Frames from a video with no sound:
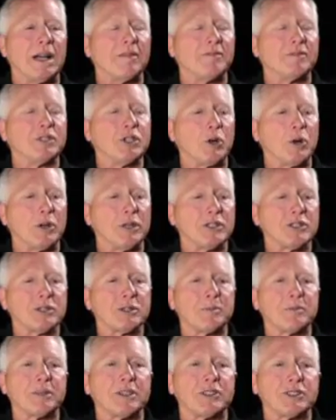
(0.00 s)
I've joined
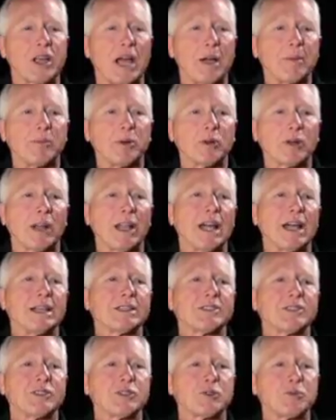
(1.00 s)
some disciple
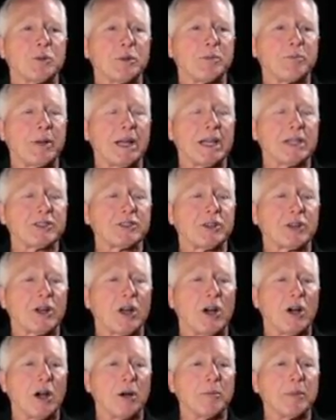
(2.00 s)
classes with Pastor
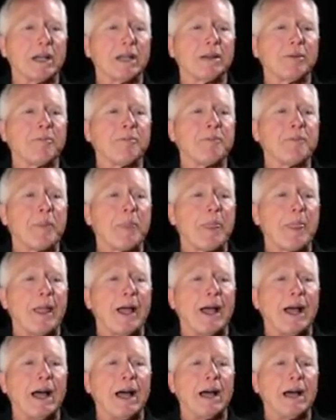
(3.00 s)
Carmen.
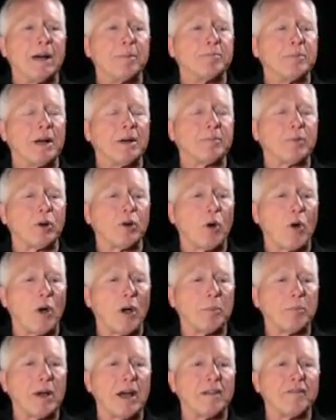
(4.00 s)
I'm
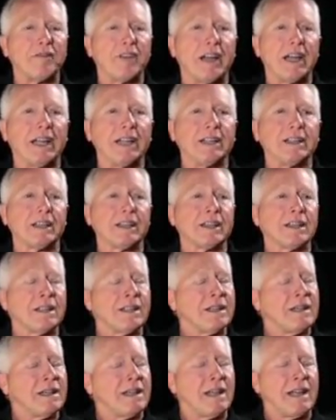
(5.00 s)
growing my faith,
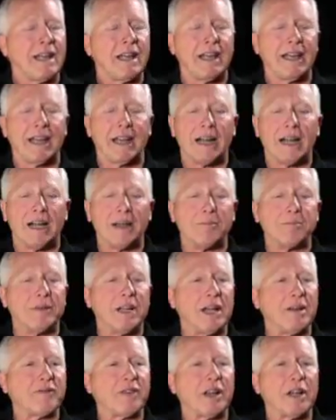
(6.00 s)
and I'm
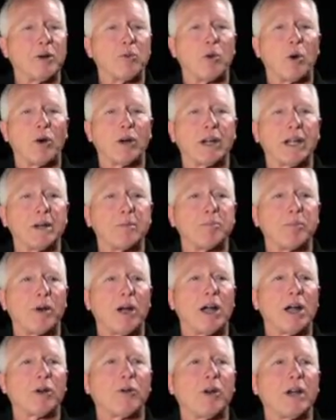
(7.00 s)
definitely a work in
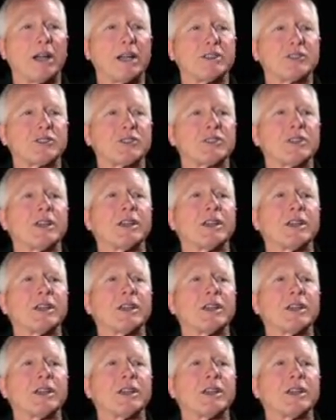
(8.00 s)
progress,